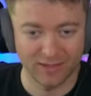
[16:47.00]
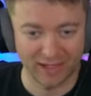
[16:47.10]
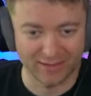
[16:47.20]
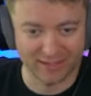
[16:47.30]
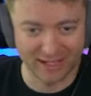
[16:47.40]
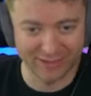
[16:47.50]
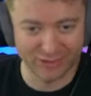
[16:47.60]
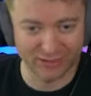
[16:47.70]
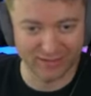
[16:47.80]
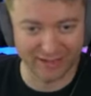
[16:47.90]
pay
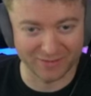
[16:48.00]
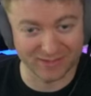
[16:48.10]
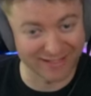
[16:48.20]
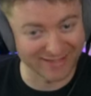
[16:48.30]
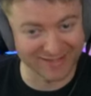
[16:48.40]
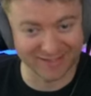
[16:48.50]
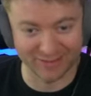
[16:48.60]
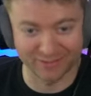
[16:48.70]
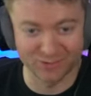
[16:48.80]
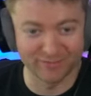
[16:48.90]
attention. That was a
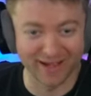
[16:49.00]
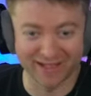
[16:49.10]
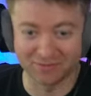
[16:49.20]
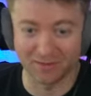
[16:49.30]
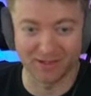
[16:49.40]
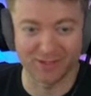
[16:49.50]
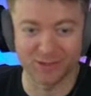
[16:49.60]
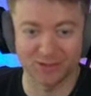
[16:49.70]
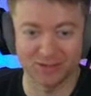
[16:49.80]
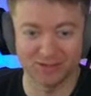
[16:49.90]
necessary move by him. I'm not
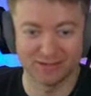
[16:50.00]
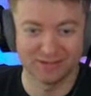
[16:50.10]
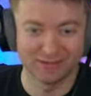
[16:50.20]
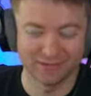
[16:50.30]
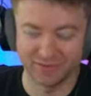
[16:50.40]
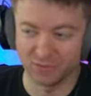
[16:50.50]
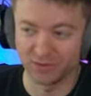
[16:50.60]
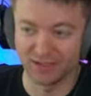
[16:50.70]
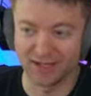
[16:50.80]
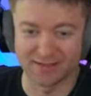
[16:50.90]
sure he
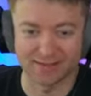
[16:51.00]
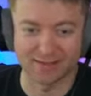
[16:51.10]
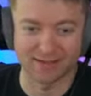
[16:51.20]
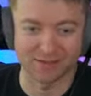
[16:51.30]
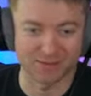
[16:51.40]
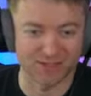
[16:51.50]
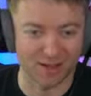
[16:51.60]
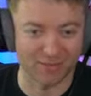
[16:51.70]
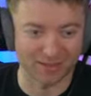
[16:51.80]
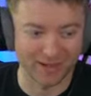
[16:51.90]
realized that he was
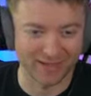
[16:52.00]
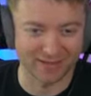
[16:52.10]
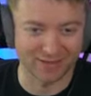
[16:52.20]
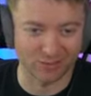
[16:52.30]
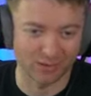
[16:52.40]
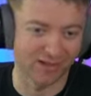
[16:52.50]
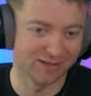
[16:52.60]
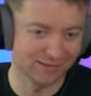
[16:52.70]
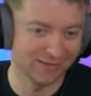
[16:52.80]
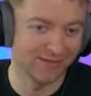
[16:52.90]
stopping a mate there,
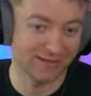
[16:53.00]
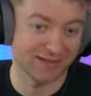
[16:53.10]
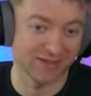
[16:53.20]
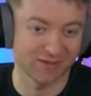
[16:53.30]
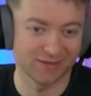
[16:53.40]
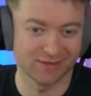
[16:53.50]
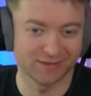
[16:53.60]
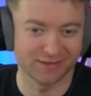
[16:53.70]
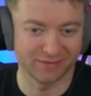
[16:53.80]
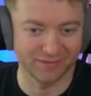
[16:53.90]
but still,
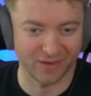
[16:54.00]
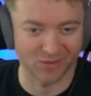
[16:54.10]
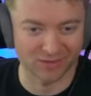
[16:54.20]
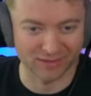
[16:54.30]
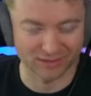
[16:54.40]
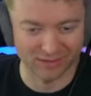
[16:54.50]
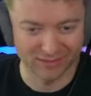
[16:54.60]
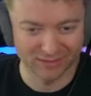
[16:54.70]
found uh,